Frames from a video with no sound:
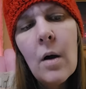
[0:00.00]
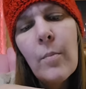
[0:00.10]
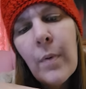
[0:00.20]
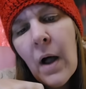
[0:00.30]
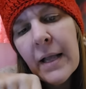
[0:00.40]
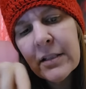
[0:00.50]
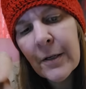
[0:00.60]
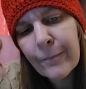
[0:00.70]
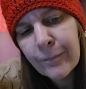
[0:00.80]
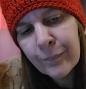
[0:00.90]
But
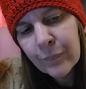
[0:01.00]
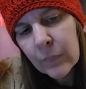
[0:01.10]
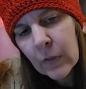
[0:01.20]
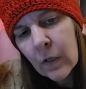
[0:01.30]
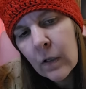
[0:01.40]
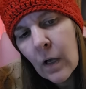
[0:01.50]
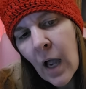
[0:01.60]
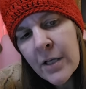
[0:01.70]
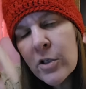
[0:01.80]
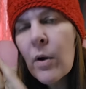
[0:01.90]

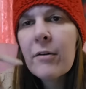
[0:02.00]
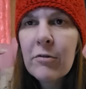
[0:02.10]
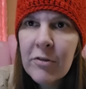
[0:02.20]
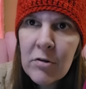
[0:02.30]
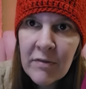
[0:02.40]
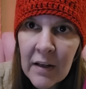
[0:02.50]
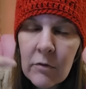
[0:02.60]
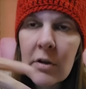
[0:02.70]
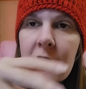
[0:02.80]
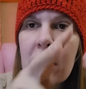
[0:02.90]
I do have a few
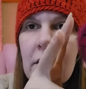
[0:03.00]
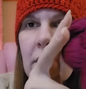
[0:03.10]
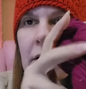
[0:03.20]
favorites.